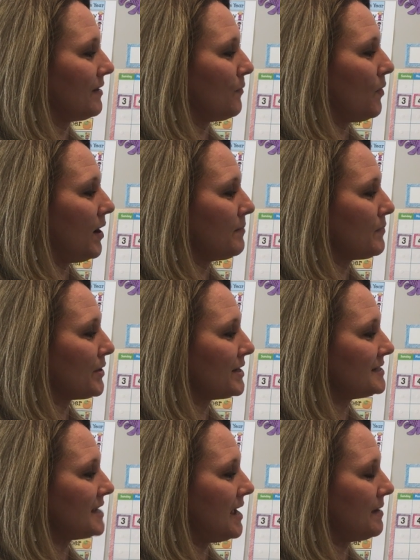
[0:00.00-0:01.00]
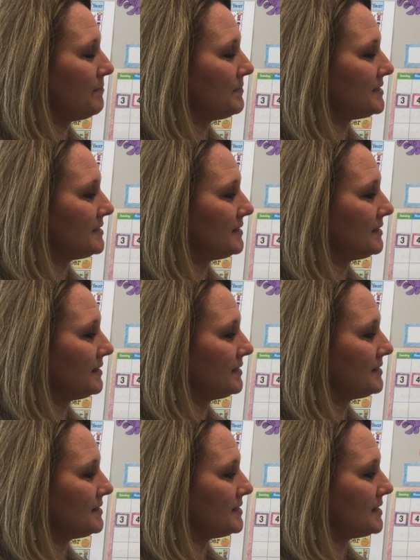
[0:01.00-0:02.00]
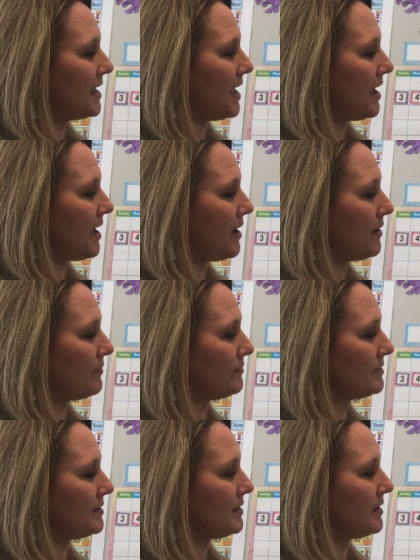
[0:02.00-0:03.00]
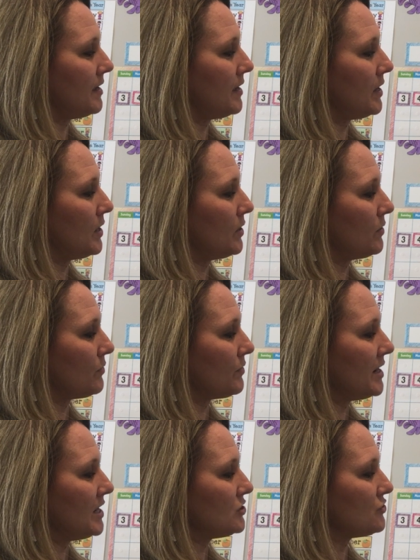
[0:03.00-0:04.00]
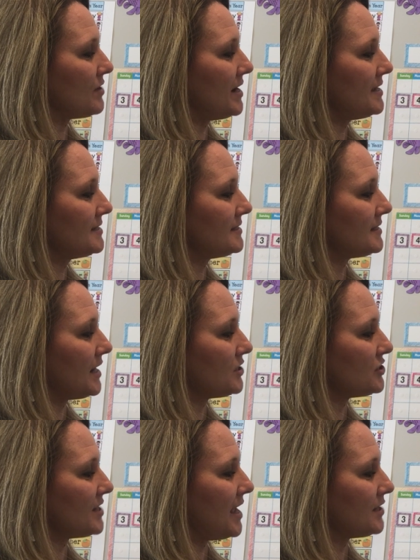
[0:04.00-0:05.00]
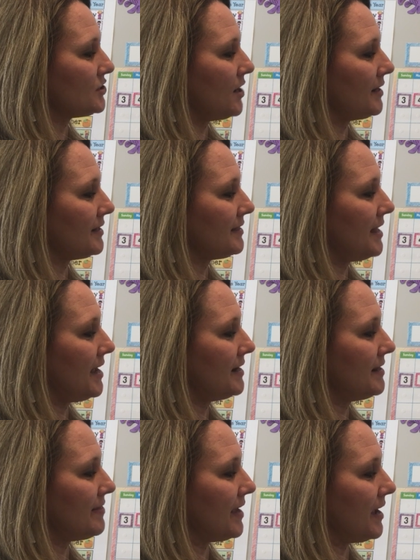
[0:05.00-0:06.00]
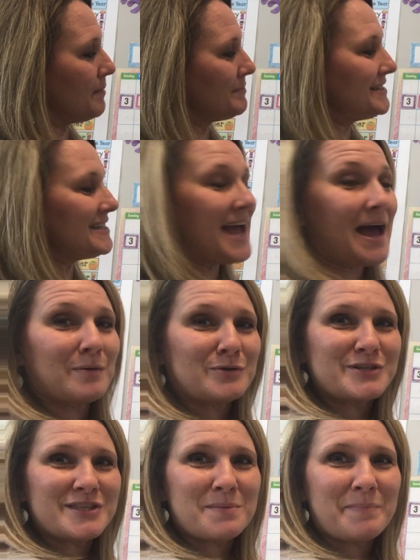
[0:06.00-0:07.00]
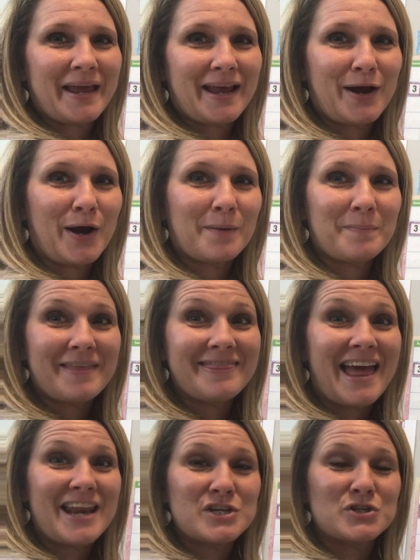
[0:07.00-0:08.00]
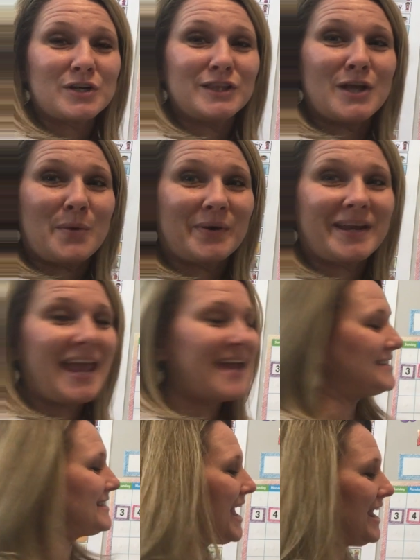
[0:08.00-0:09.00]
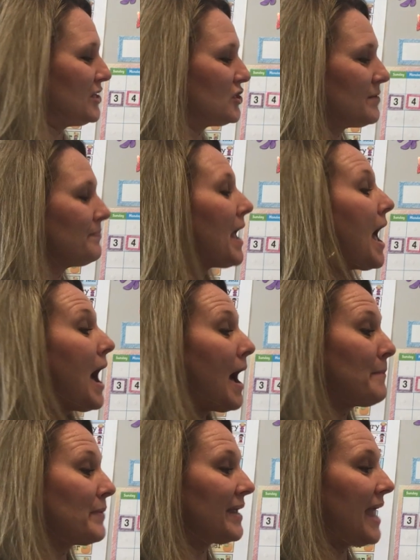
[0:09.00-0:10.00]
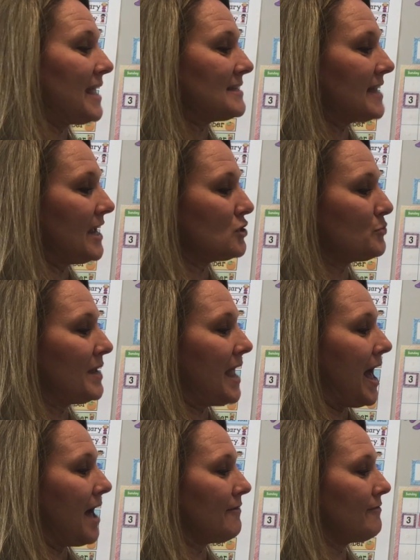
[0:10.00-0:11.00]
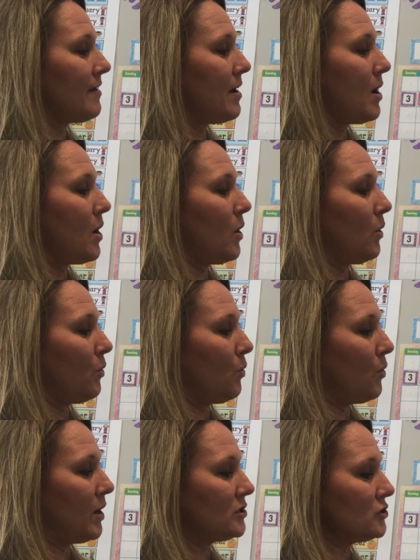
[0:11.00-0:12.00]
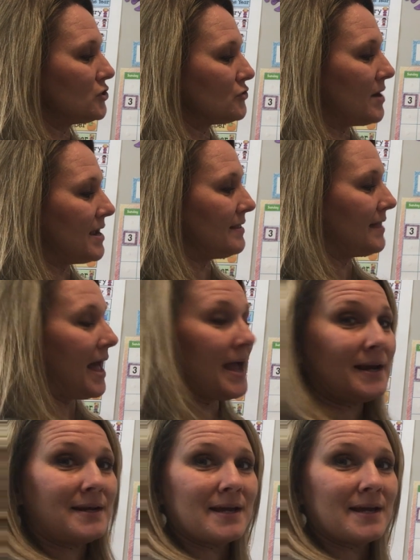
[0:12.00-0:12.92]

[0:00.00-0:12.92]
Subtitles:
One more time, down, retrace, touch that dotted line, and then come down to the pink carpet. That is your lowercase h. Uppercase h, we have 1 straight line,